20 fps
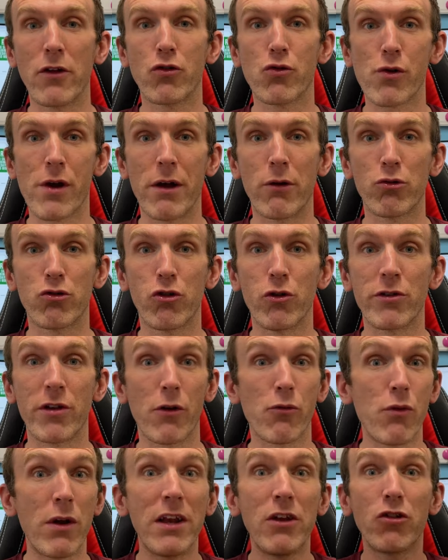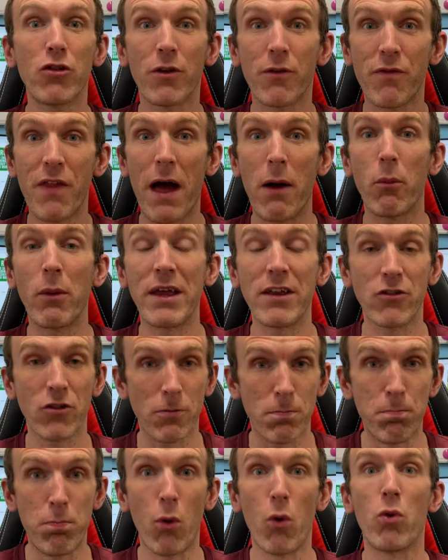trail shoes. I really should have that week
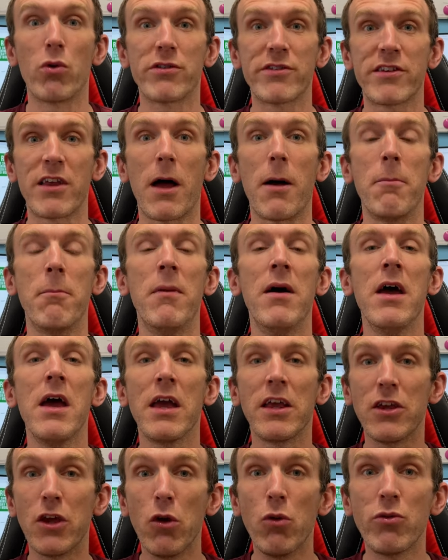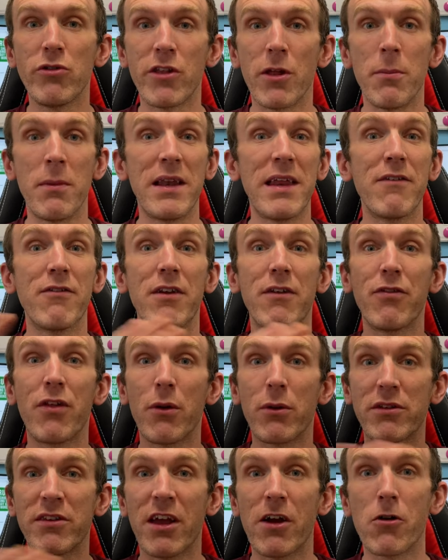just bought some, used them, and even if they
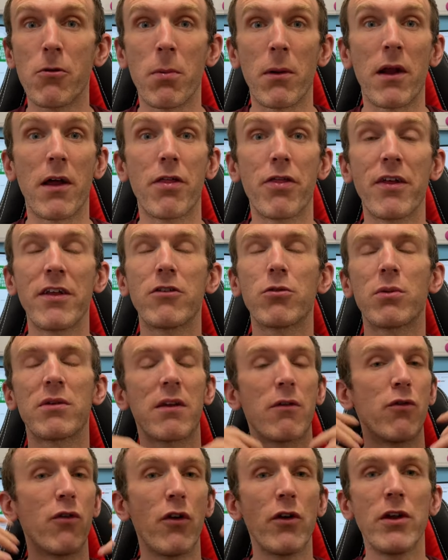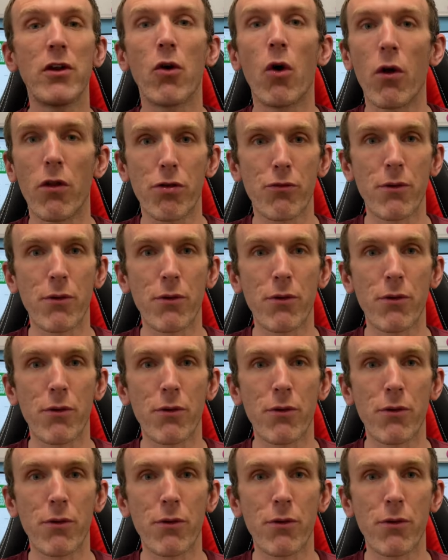were terrible, I think to myself, I've only got